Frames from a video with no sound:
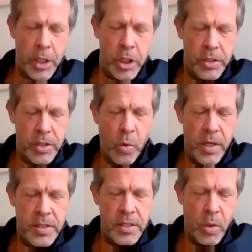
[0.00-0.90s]
Actually,
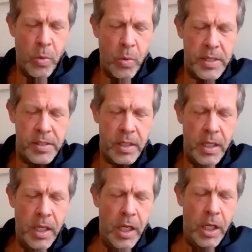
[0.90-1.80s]
it's a question.
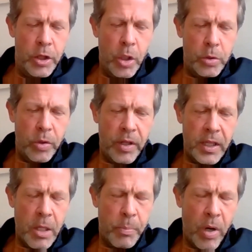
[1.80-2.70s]
Don't you
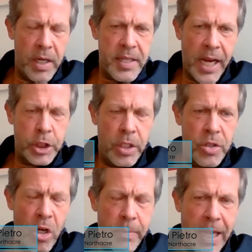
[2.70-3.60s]
think the price action is
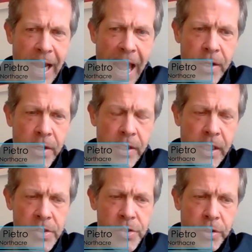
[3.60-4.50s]
going to be a laggard
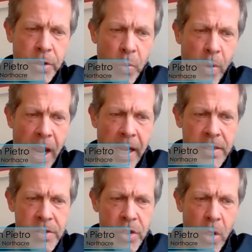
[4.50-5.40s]
in a certain way?
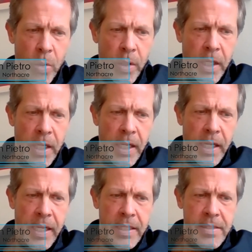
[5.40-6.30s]
And so
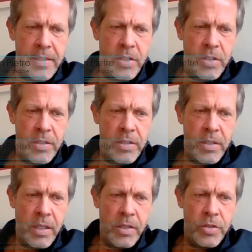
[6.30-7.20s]
it's
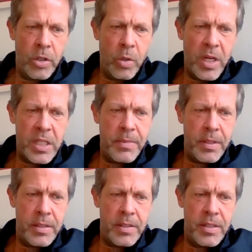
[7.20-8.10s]
in a certain way it's
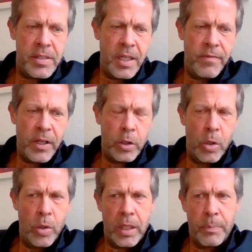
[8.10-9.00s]
deceiving
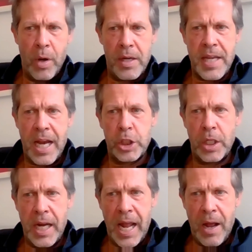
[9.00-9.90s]
to look at price
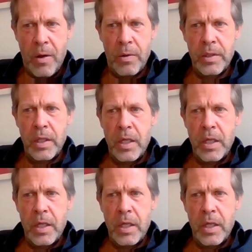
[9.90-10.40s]
action now,